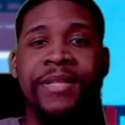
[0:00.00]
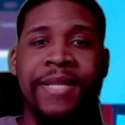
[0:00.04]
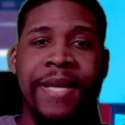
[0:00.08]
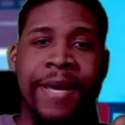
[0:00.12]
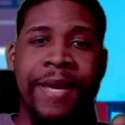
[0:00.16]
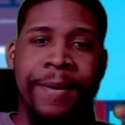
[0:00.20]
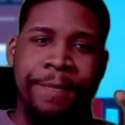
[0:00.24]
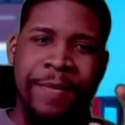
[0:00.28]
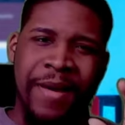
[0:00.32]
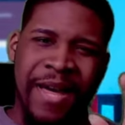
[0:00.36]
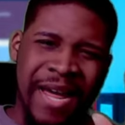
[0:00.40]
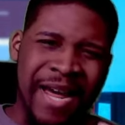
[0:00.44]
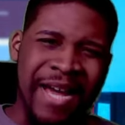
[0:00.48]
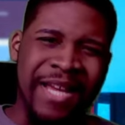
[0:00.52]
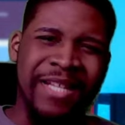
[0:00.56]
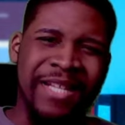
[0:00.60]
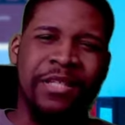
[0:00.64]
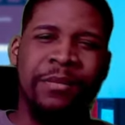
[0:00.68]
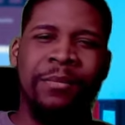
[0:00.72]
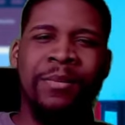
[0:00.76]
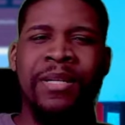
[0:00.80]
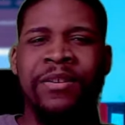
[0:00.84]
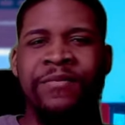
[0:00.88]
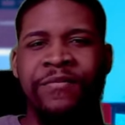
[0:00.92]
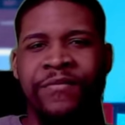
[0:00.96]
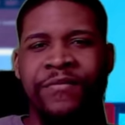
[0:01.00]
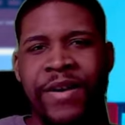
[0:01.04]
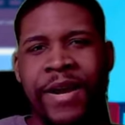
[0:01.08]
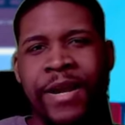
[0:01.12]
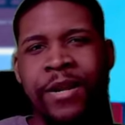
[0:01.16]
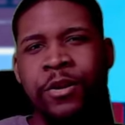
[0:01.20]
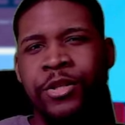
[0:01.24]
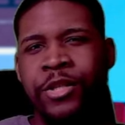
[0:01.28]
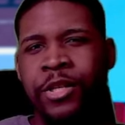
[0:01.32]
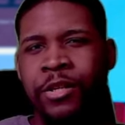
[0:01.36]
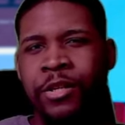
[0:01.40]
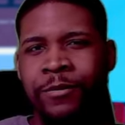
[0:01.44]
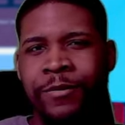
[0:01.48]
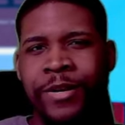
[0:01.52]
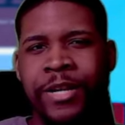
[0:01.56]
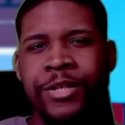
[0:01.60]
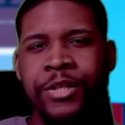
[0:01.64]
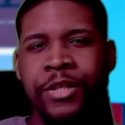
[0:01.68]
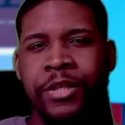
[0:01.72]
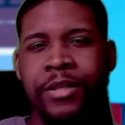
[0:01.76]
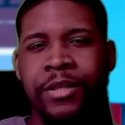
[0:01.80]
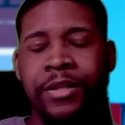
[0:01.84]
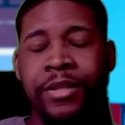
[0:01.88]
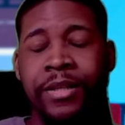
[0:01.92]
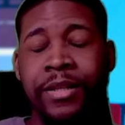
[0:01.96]
that possibly define our
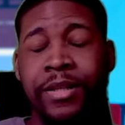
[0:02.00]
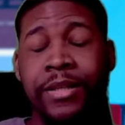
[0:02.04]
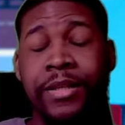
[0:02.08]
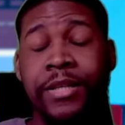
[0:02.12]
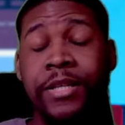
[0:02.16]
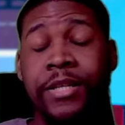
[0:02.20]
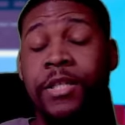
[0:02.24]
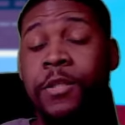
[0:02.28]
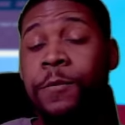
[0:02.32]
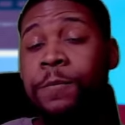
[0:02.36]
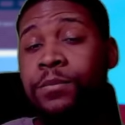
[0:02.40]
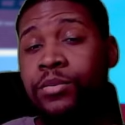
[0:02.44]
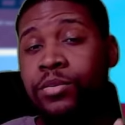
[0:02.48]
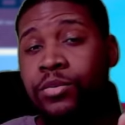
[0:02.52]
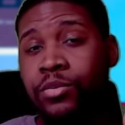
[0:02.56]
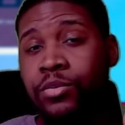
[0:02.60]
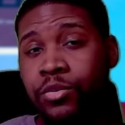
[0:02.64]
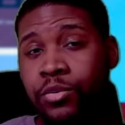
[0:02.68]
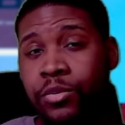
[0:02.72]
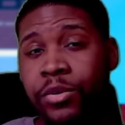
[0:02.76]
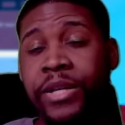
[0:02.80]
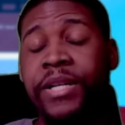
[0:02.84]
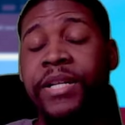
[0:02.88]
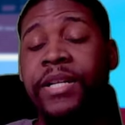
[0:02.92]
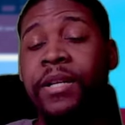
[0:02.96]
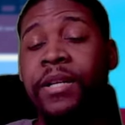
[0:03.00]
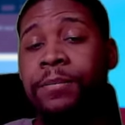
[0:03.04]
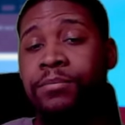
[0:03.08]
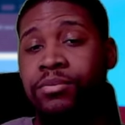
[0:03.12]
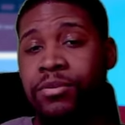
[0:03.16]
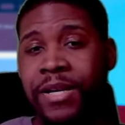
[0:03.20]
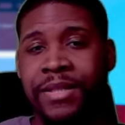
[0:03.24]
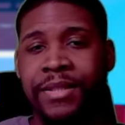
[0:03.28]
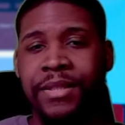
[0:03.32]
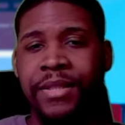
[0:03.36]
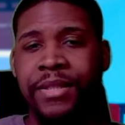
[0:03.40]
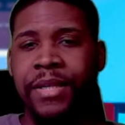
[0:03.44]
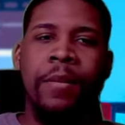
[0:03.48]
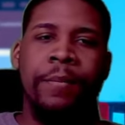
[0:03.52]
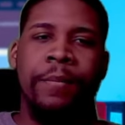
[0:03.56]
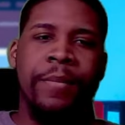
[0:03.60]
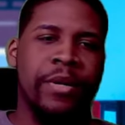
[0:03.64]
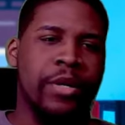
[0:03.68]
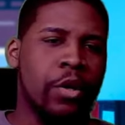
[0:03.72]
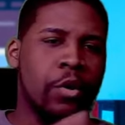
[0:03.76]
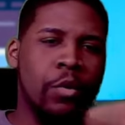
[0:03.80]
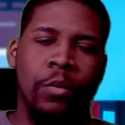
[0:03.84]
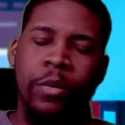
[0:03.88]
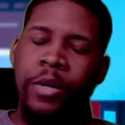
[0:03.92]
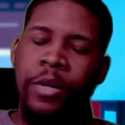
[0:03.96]
generation is pretty depressing. But
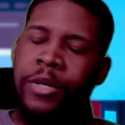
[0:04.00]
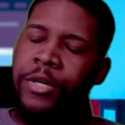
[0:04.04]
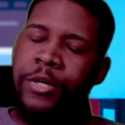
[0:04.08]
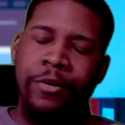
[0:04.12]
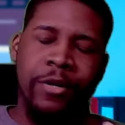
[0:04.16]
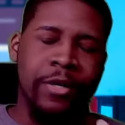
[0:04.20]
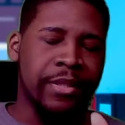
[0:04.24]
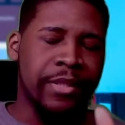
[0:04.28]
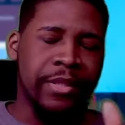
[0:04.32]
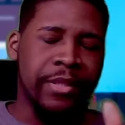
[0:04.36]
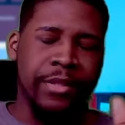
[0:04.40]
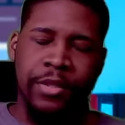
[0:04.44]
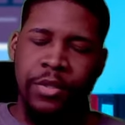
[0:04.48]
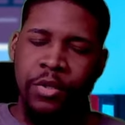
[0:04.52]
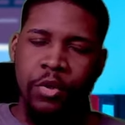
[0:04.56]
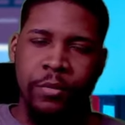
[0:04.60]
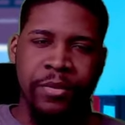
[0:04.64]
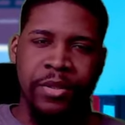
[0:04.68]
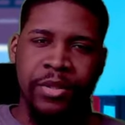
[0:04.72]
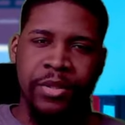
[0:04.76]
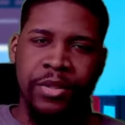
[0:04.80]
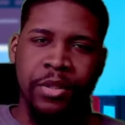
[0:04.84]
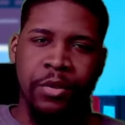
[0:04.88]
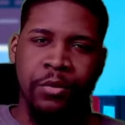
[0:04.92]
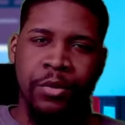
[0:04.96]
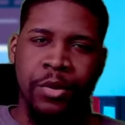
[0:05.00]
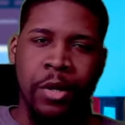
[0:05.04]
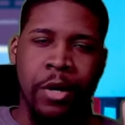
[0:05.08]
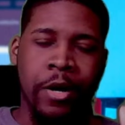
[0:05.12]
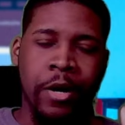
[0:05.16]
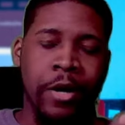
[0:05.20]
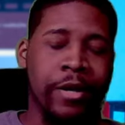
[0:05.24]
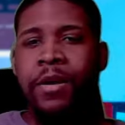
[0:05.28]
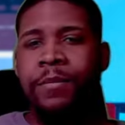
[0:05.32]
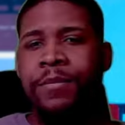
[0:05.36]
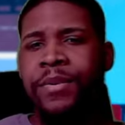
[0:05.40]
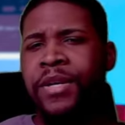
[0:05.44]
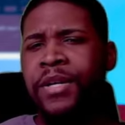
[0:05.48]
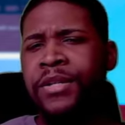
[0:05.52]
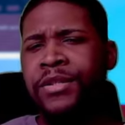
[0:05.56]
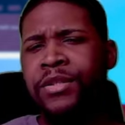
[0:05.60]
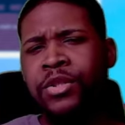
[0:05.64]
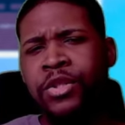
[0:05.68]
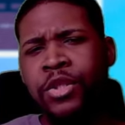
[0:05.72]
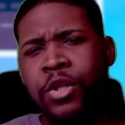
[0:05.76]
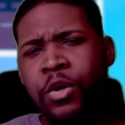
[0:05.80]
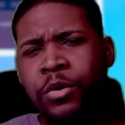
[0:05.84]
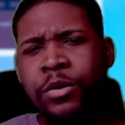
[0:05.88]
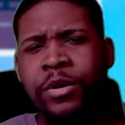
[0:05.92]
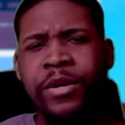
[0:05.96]
no wonder our sense of humor is so dark, because
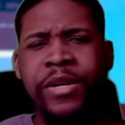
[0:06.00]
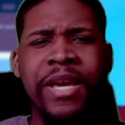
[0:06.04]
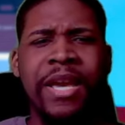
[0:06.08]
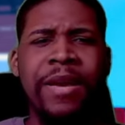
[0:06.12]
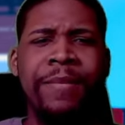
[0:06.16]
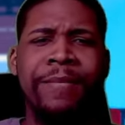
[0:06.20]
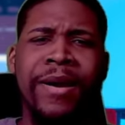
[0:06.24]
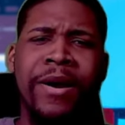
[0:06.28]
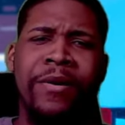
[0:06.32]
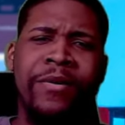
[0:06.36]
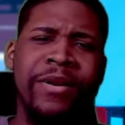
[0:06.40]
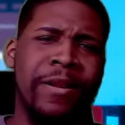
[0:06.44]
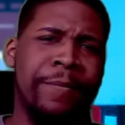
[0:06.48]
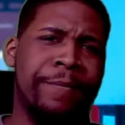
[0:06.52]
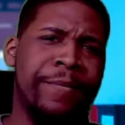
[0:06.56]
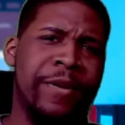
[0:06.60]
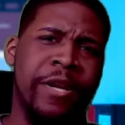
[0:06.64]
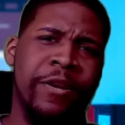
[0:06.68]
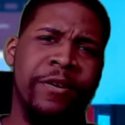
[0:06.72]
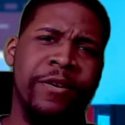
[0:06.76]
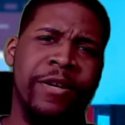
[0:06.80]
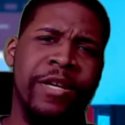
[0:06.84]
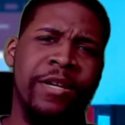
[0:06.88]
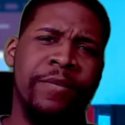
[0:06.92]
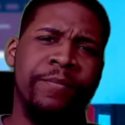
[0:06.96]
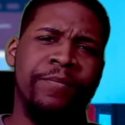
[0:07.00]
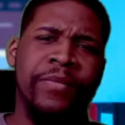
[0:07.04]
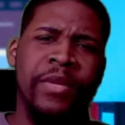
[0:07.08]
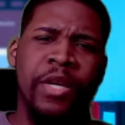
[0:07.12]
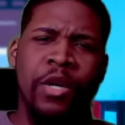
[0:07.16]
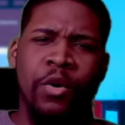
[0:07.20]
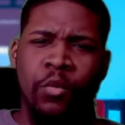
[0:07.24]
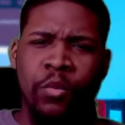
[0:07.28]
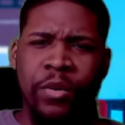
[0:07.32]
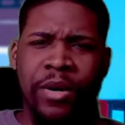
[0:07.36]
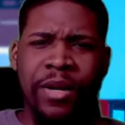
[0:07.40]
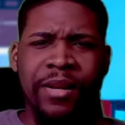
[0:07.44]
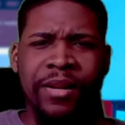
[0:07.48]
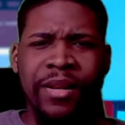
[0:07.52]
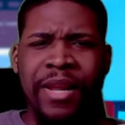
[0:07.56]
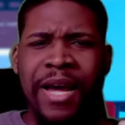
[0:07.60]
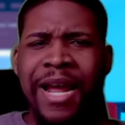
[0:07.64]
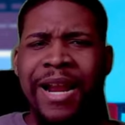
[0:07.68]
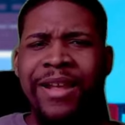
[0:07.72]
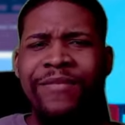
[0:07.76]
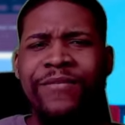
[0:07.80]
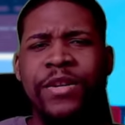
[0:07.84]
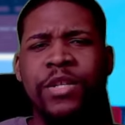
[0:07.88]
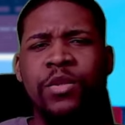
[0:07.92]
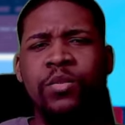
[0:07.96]
Joker came out in a period where a
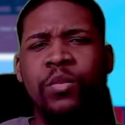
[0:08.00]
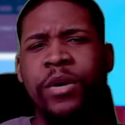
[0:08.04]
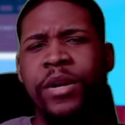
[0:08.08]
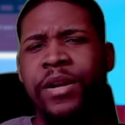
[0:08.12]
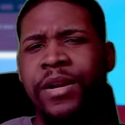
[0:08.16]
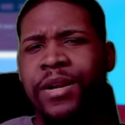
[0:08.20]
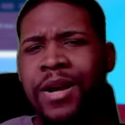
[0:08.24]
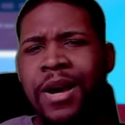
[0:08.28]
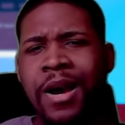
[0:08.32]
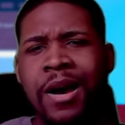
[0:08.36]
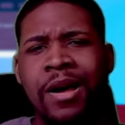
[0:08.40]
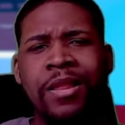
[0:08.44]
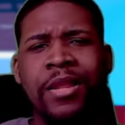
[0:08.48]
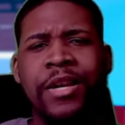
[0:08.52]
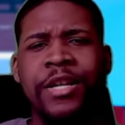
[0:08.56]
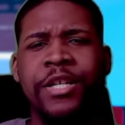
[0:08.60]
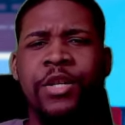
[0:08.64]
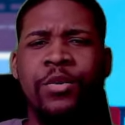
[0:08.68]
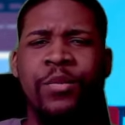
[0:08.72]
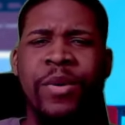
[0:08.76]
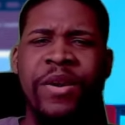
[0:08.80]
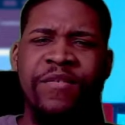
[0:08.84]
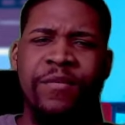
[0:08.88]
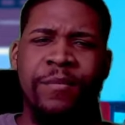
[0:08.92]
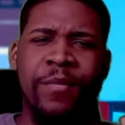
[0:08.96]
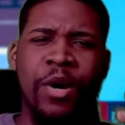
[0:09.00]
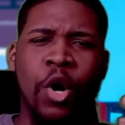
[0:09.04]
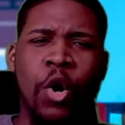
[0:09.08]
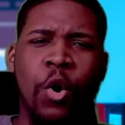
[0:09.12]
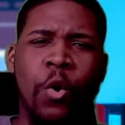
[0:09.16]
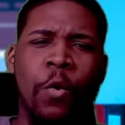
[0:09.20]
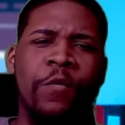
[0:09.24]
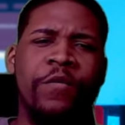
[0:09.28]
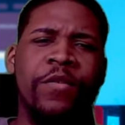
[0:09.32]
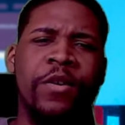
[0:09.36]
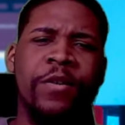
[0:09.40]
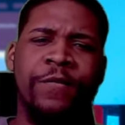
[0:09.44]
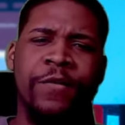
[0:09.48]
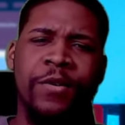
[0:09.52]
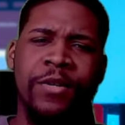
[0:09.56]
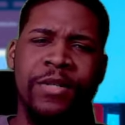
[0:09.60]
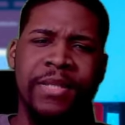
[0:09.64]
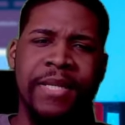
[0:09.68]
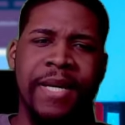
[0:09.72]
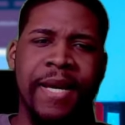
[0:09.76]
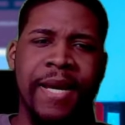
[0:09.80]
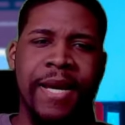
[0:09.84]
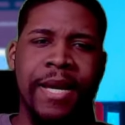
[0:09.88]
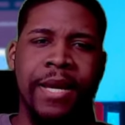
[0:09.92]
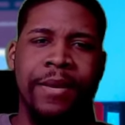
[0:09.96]
lot of us were in college and away from home for the first
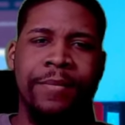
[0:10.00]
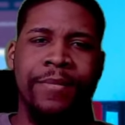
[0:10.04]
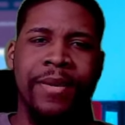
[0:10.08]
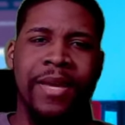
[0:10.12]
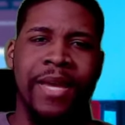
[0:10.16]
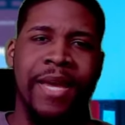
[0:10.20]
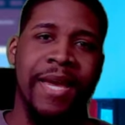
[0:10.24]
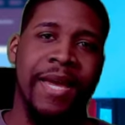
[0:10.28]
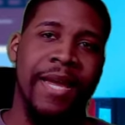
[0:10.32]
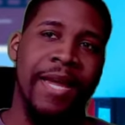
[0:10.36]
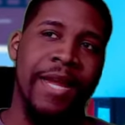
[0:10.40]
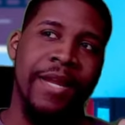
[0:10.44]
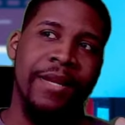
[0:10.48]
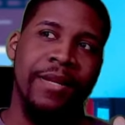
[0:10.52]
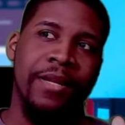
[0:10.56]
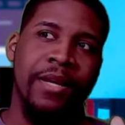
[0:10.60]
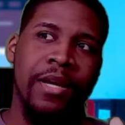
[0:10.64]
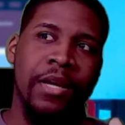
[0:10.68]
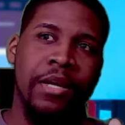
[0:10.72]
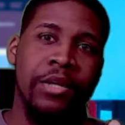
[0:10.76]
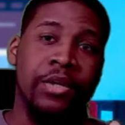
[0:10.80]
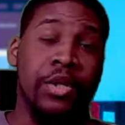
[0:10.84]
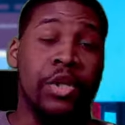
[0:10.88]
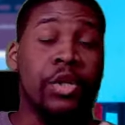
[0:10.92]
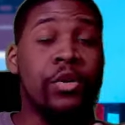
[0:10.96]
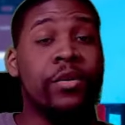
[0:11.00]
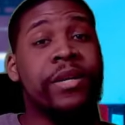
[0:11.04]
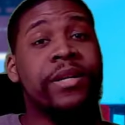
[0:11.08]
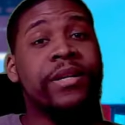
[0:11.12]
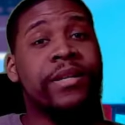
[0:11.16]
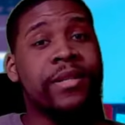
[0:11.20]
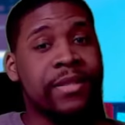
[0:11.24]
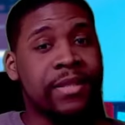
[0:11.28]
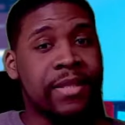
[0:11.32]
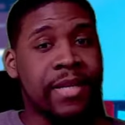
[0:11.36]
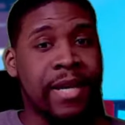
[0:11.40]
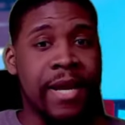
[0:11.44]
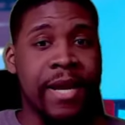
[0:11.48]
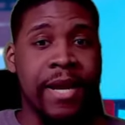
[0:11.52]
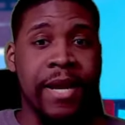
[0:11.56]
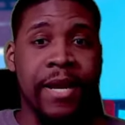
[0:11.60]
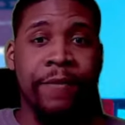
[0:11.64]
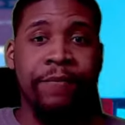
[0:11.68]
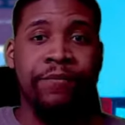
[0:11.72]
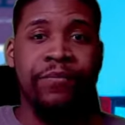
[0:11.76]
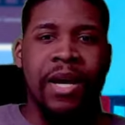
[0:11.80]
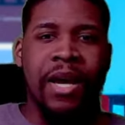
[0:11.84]
time. And during this time,